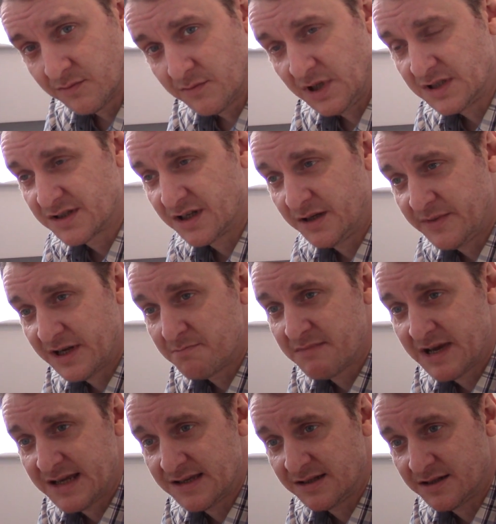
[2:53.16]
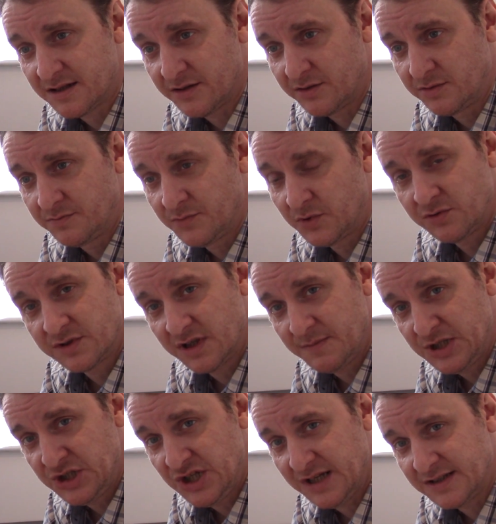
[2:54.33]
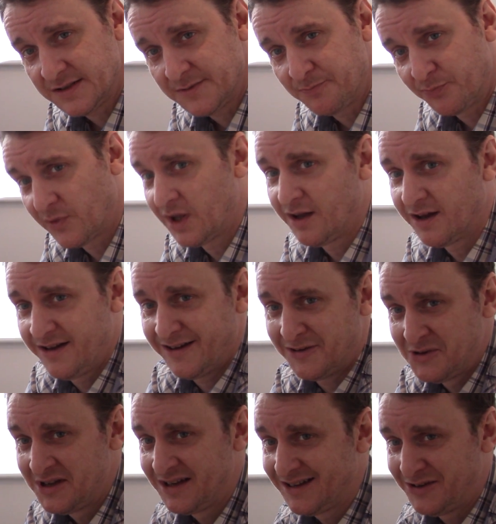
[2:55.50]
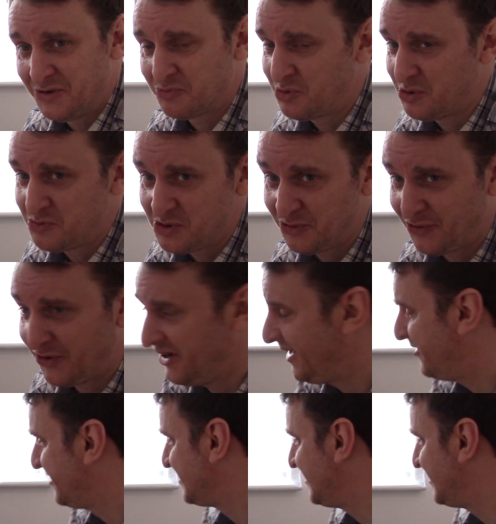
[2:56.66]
it's going to be an amazing deal or it's going to be shit. We'll find out in a